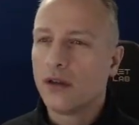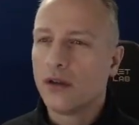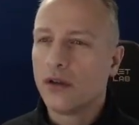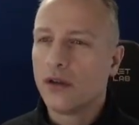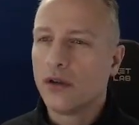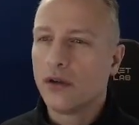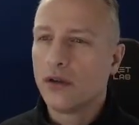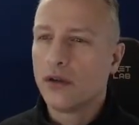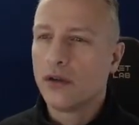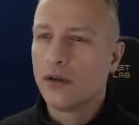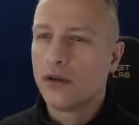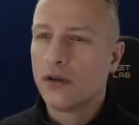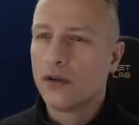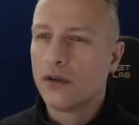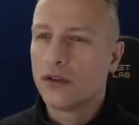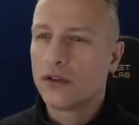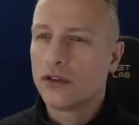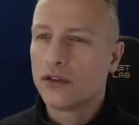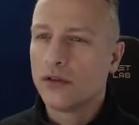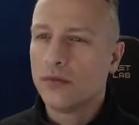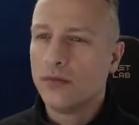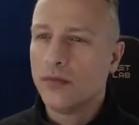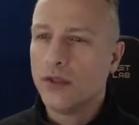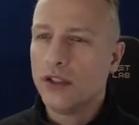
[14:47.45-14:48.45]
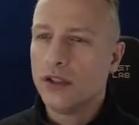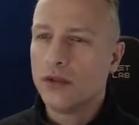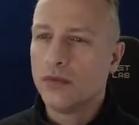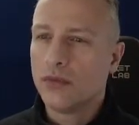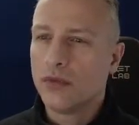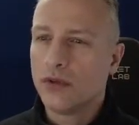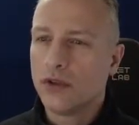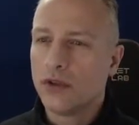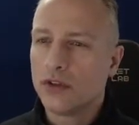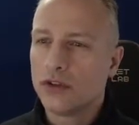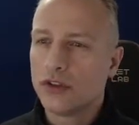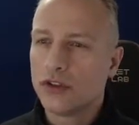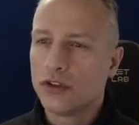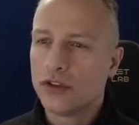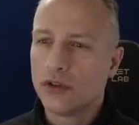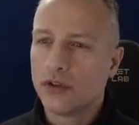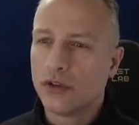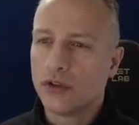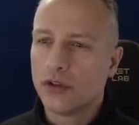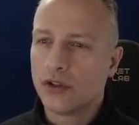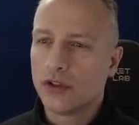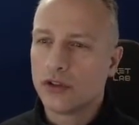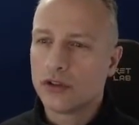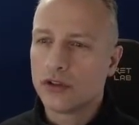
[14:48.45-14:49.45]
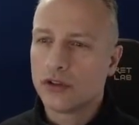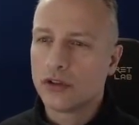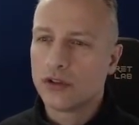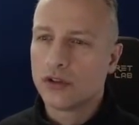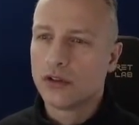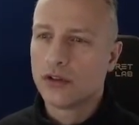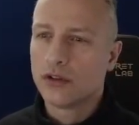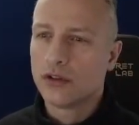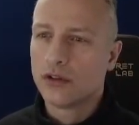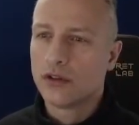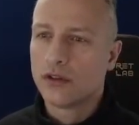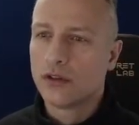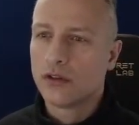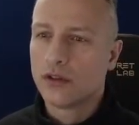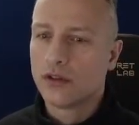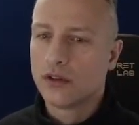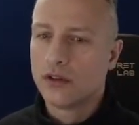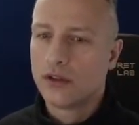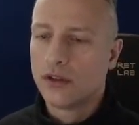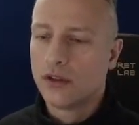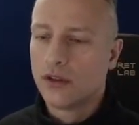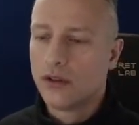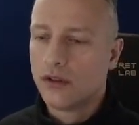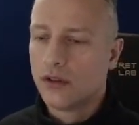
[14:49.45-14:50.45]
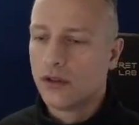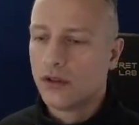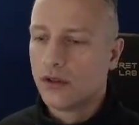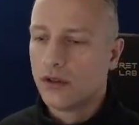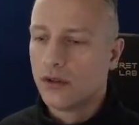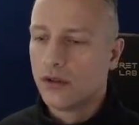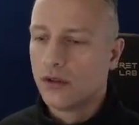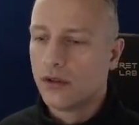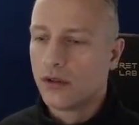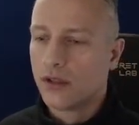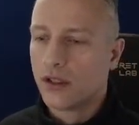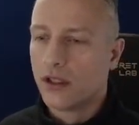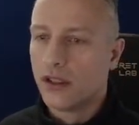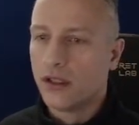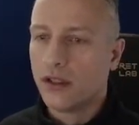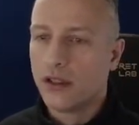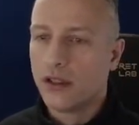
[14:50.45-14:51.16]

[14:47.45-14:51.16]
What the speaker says: Long logs, medium logs, and short logs. Okay.